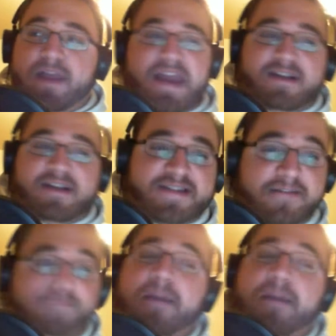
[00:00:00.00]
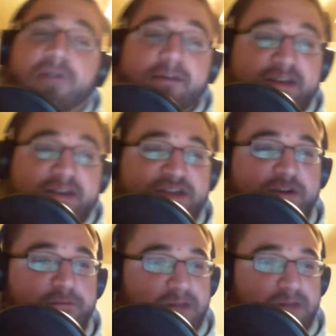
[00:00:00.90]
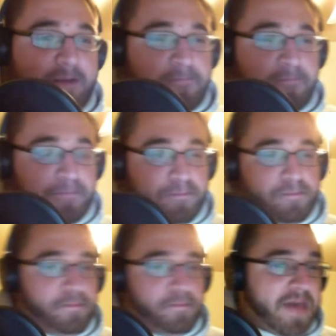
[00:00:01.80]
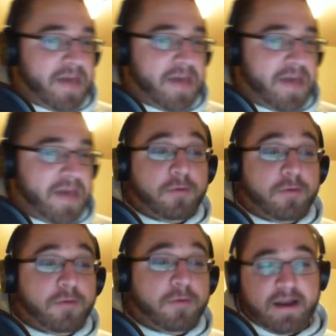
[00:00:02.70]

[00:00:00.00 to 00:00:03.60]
announced in February of this year, back at Mobile World